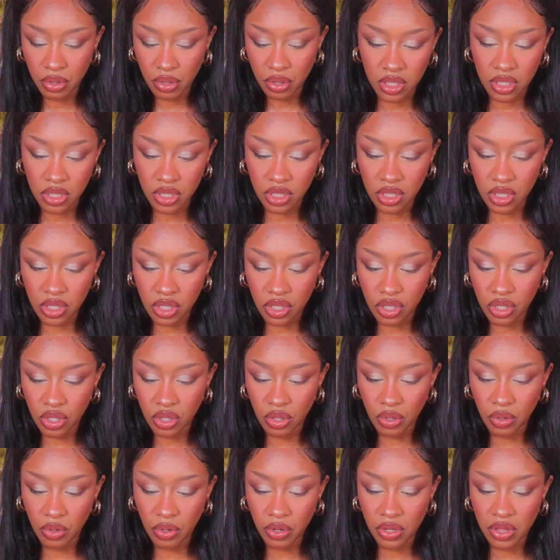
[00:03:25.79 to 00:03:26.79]

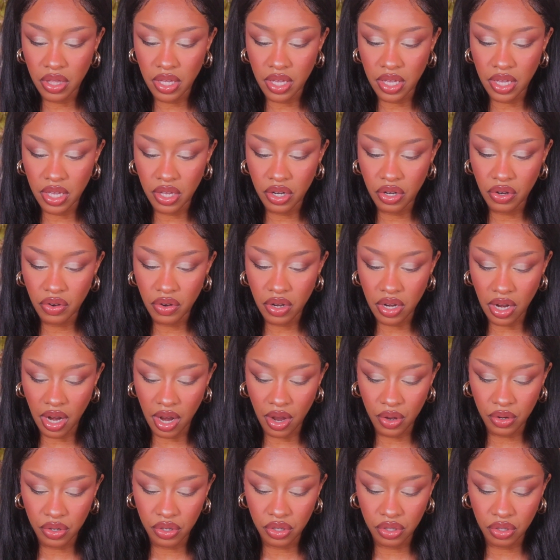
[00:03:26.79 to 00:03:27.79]
secure the inner and
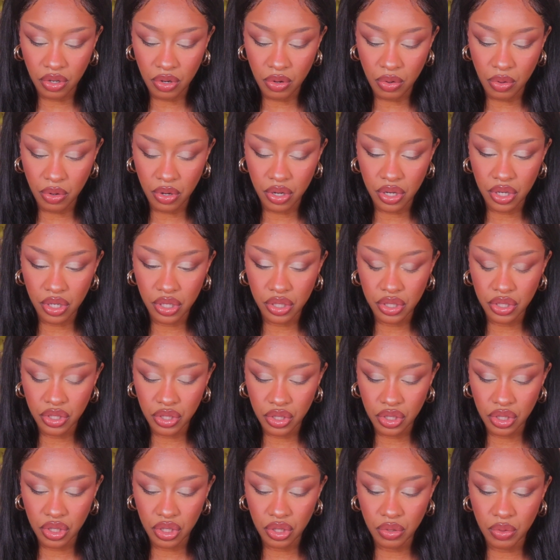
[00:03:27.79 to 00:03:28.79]
outer
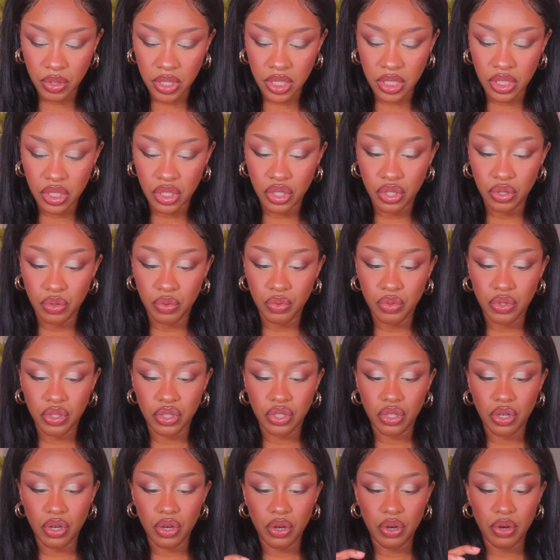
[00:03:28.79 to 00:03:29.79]
corners, you can do
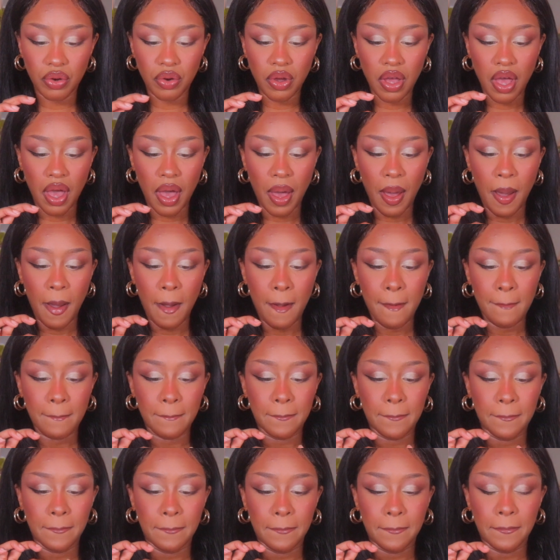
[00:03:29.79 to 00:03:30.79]
so,
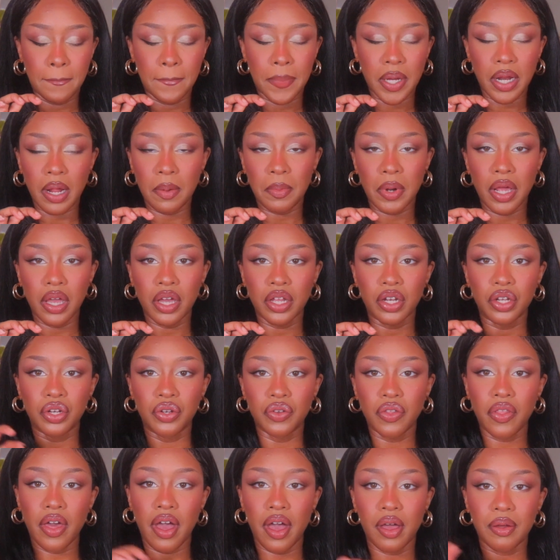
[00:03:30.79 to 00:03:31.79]
but I'm not gonna
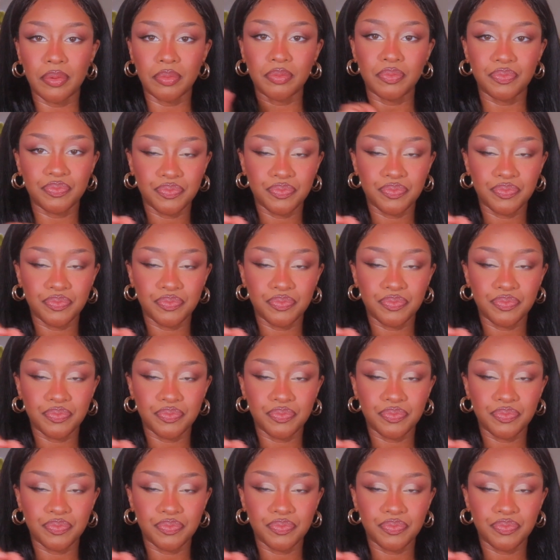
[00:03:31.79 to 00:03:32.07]
do that.